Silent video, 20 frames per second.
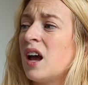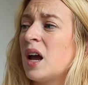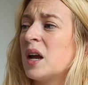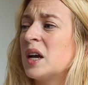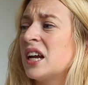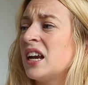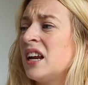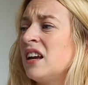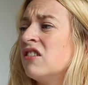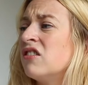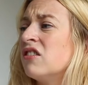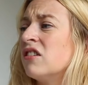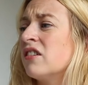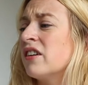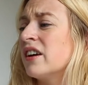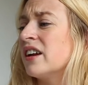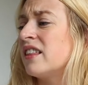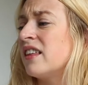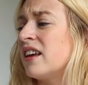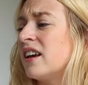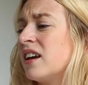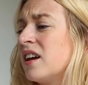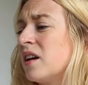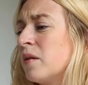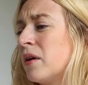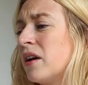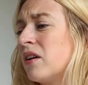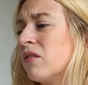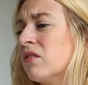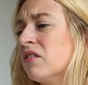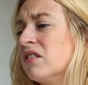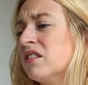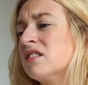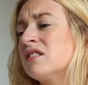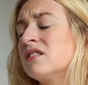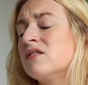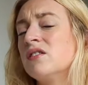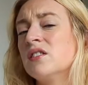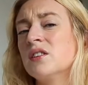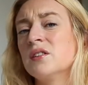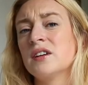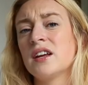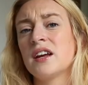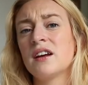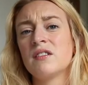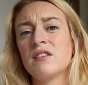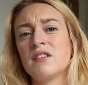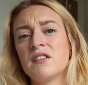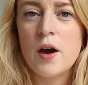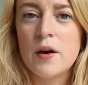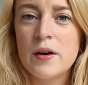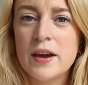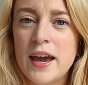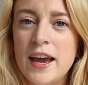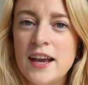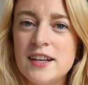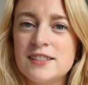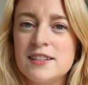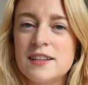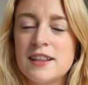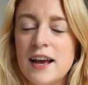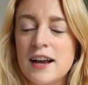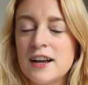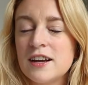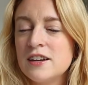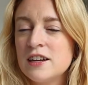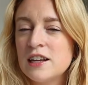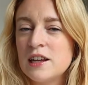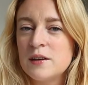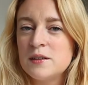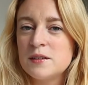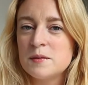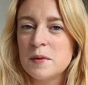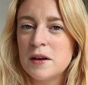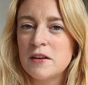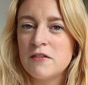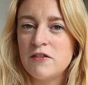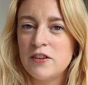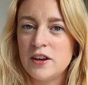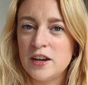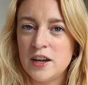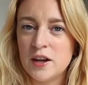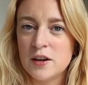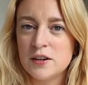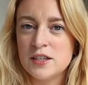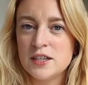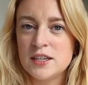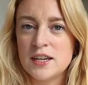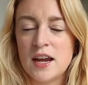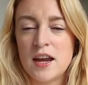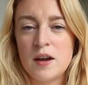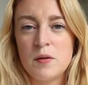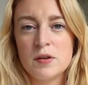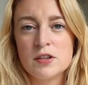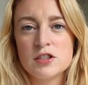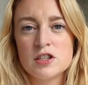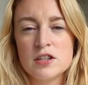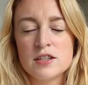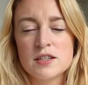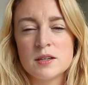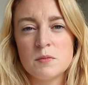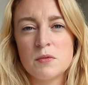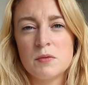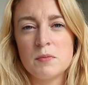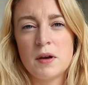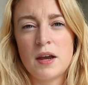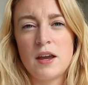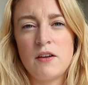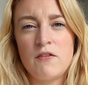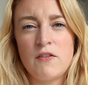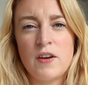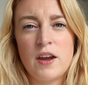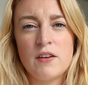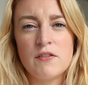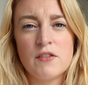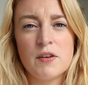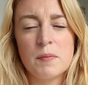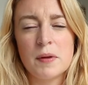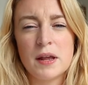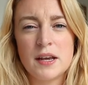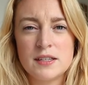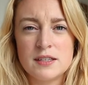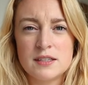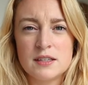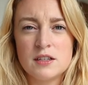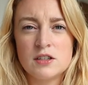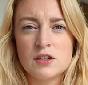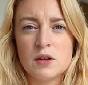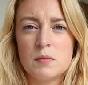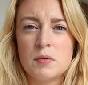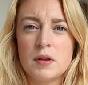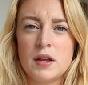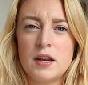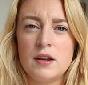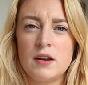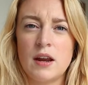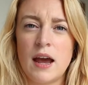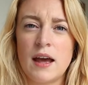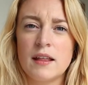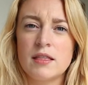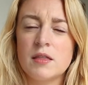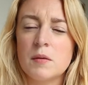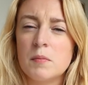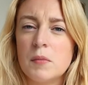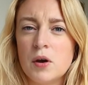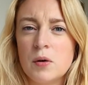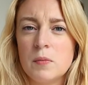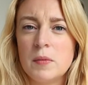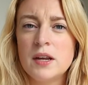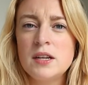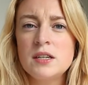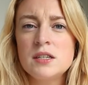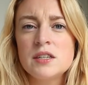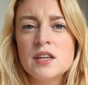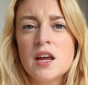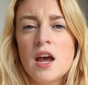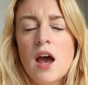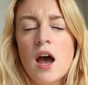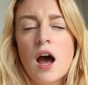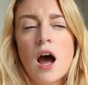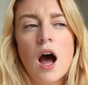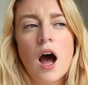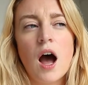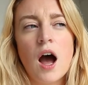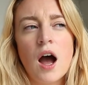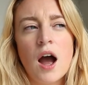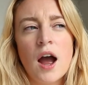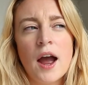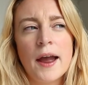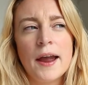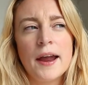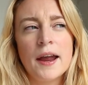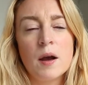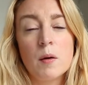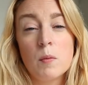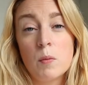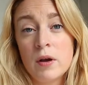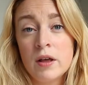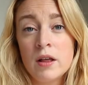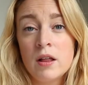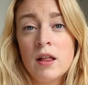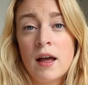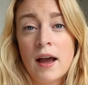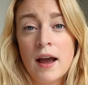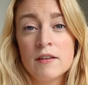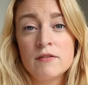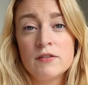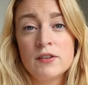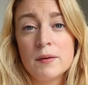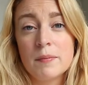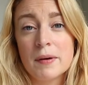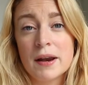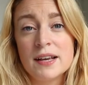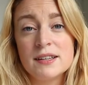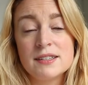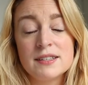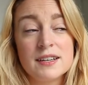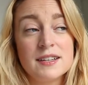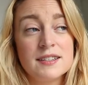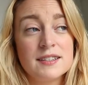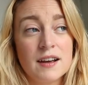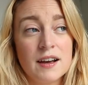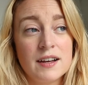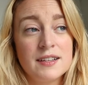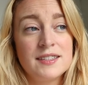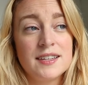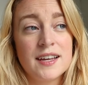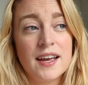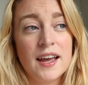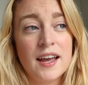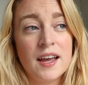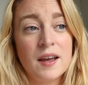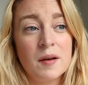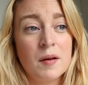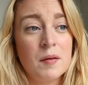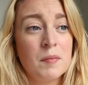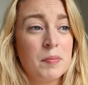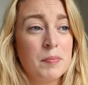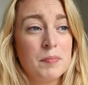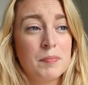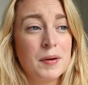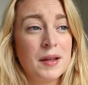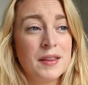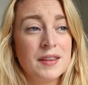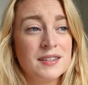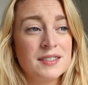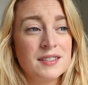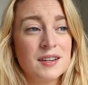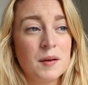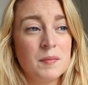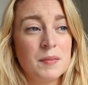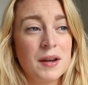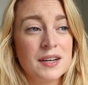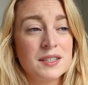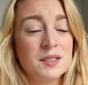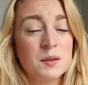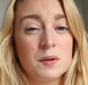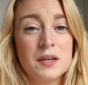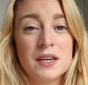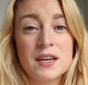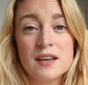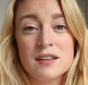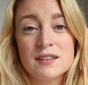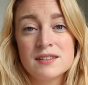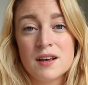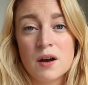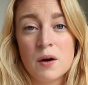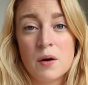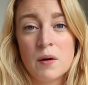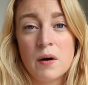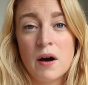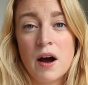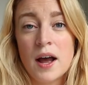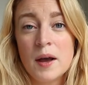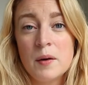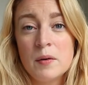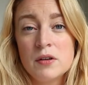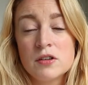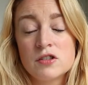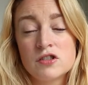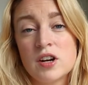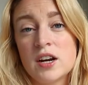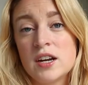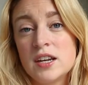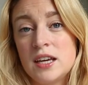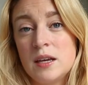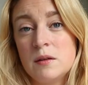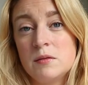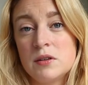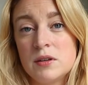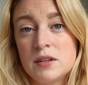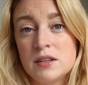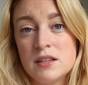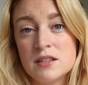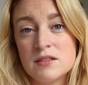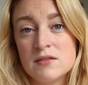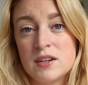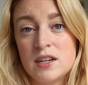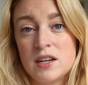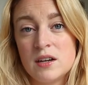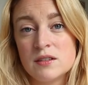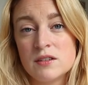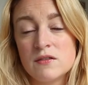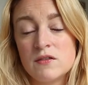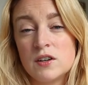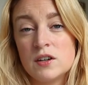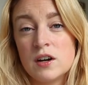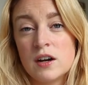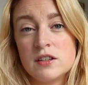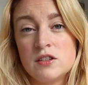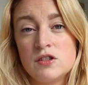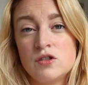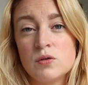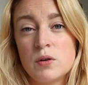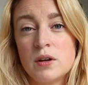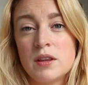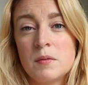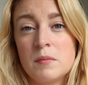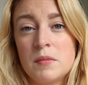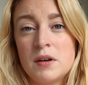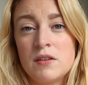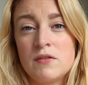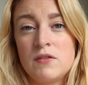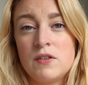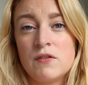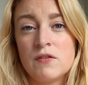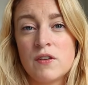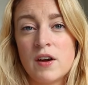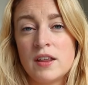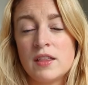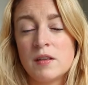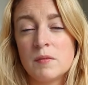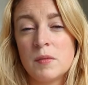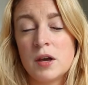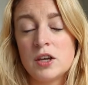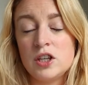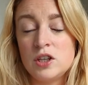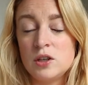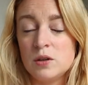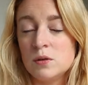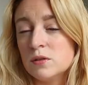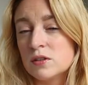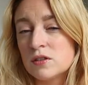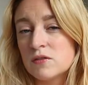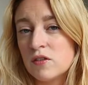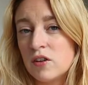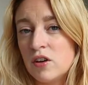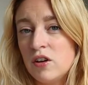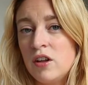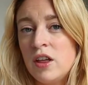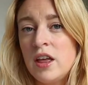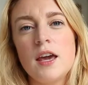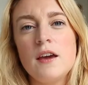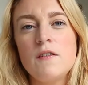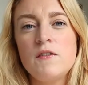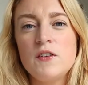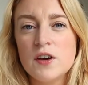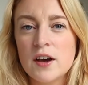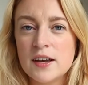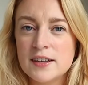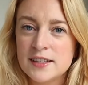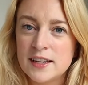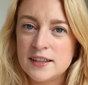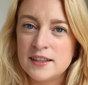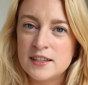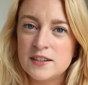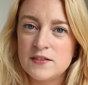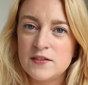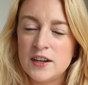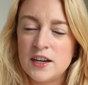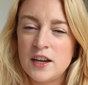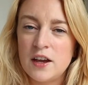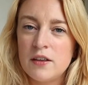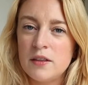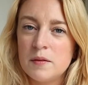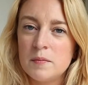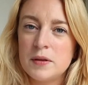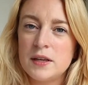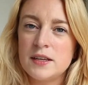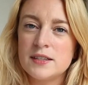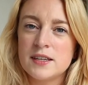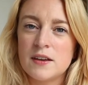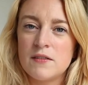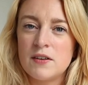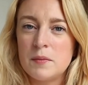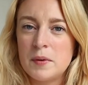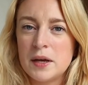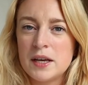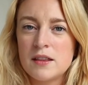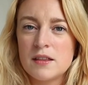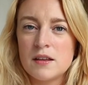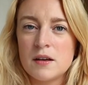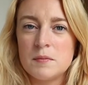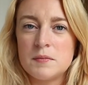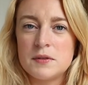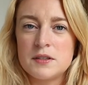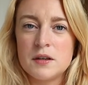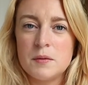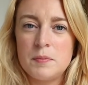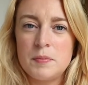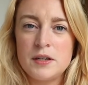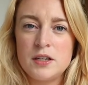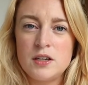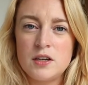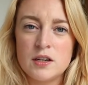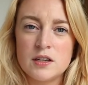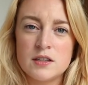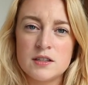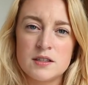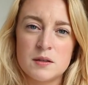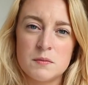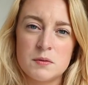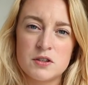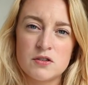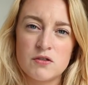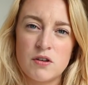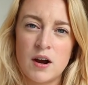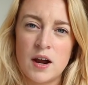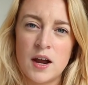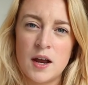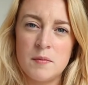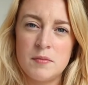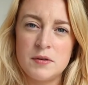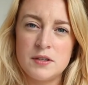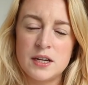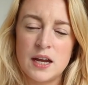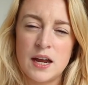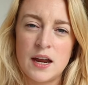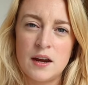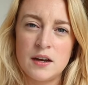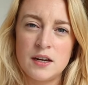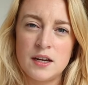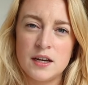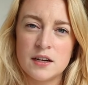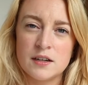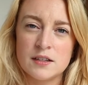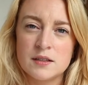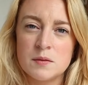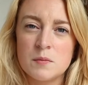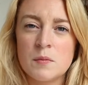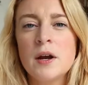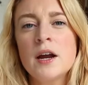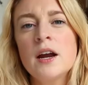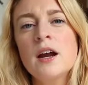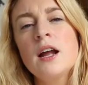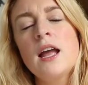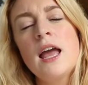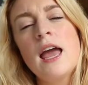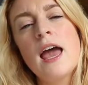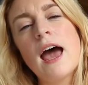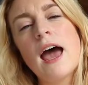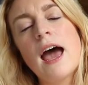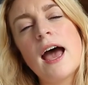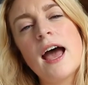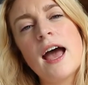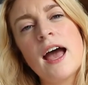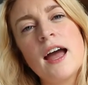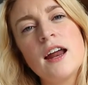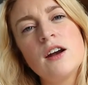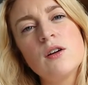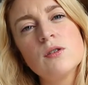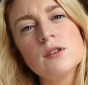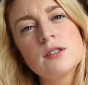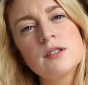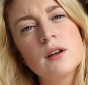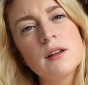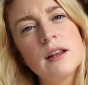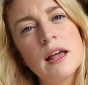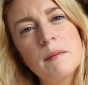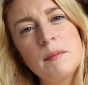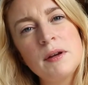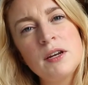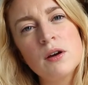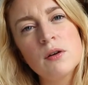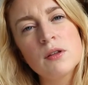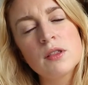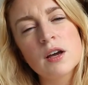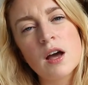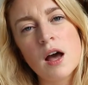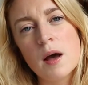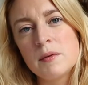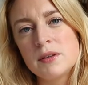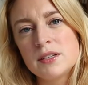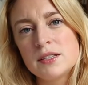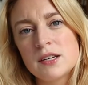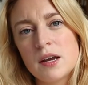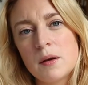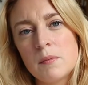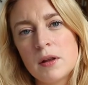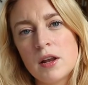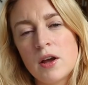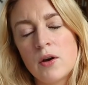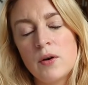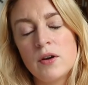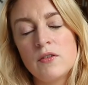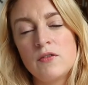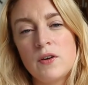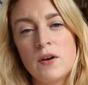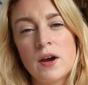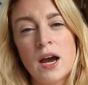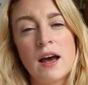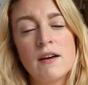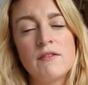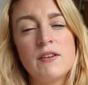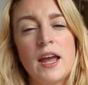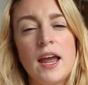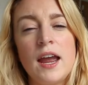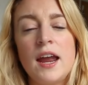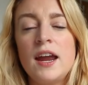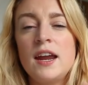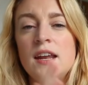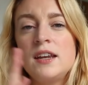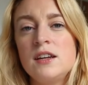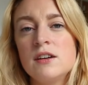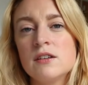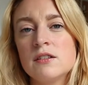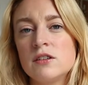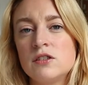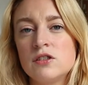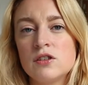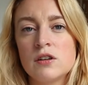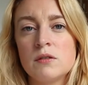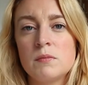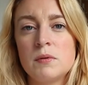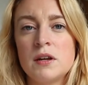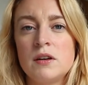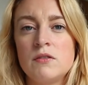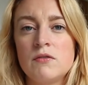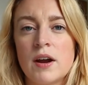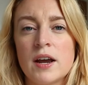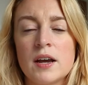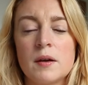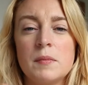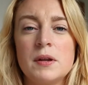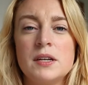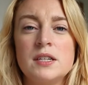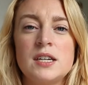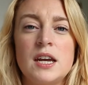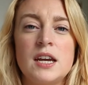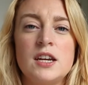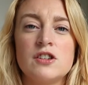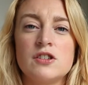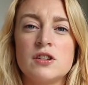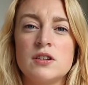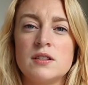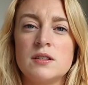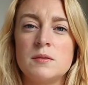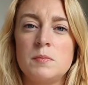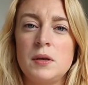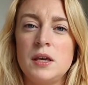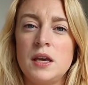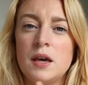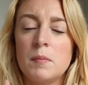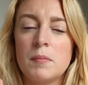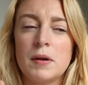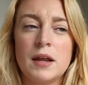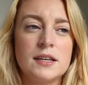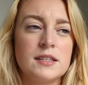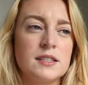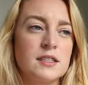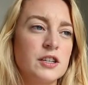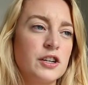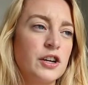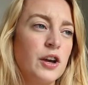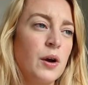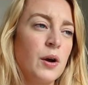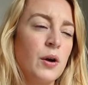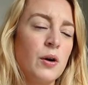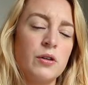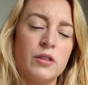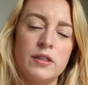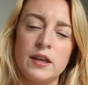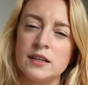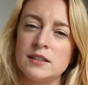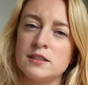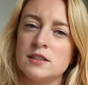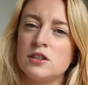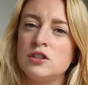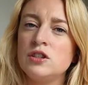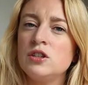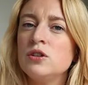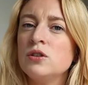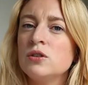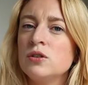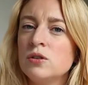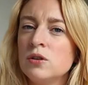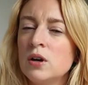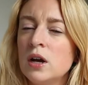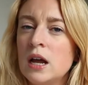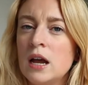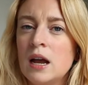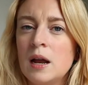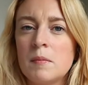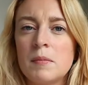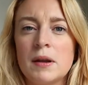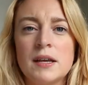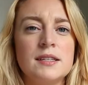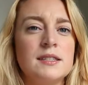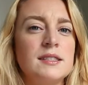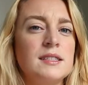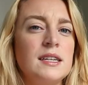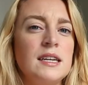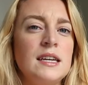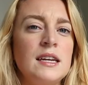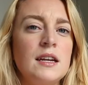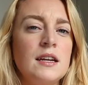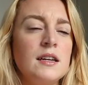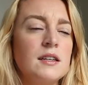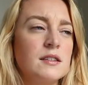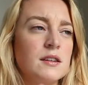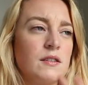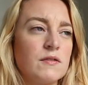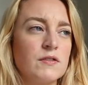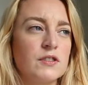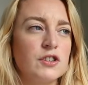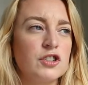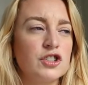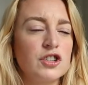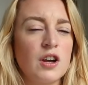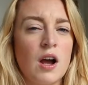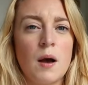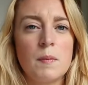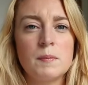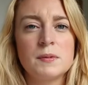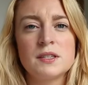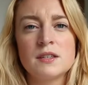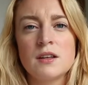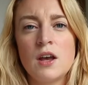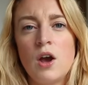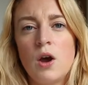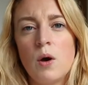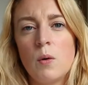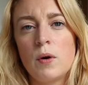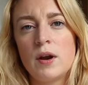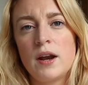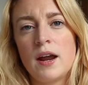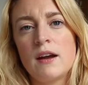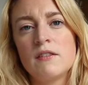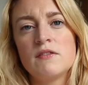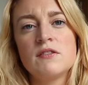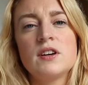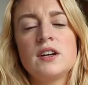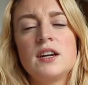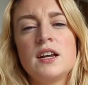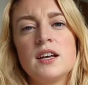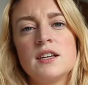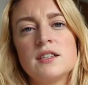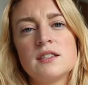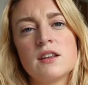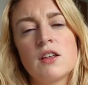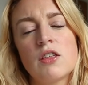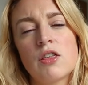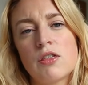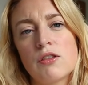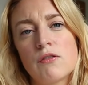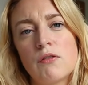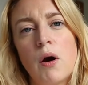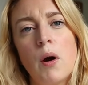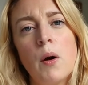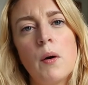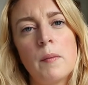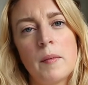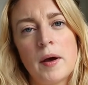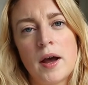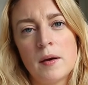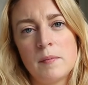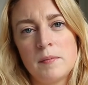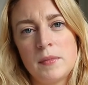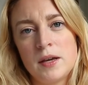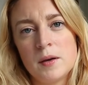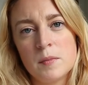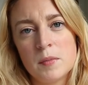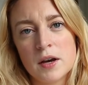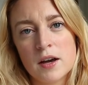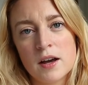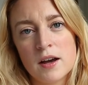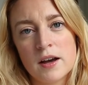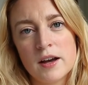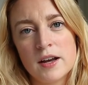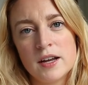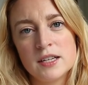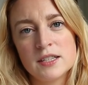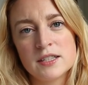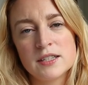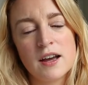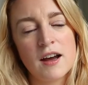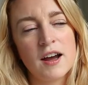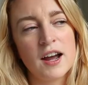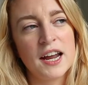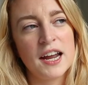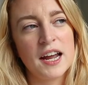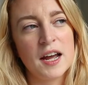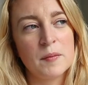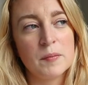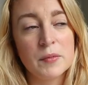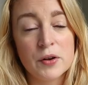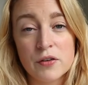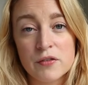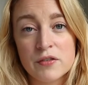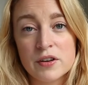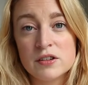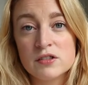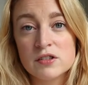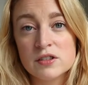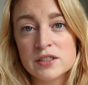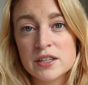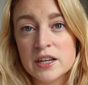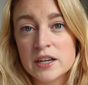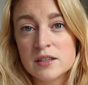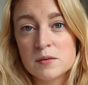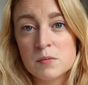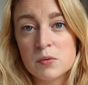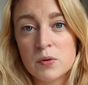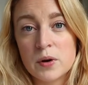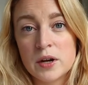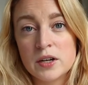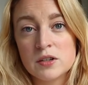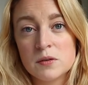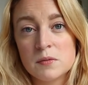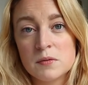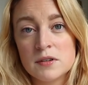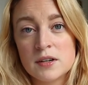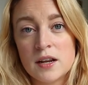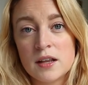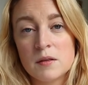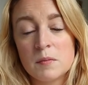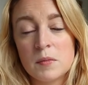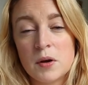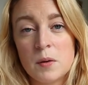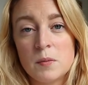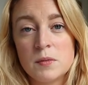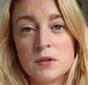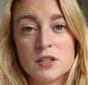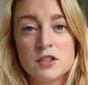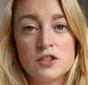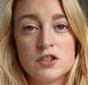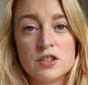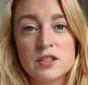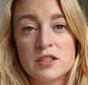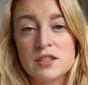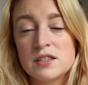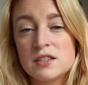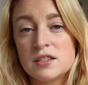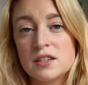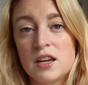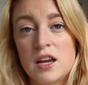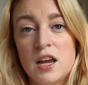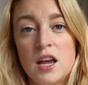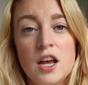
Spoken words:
I'm getting hungry thinking about all this food now. Okay, so that concludes my video today, which is some of my favorite places in Dublin at the moment. I will have new places, I'd say, by this time next week. So I will try to keep doing these videos if you guys enjoy them and if you find them useful. If you guys like this video, then please give it a big thumbs up and you can subscribe down here somewhere. And also let me know in the comments down below if you have any other Dublin recommendations, be it place to go, things to do, place to eat, different shops, whatever it is, throw them at me, because I am loving just exploring Dublin at the moment and just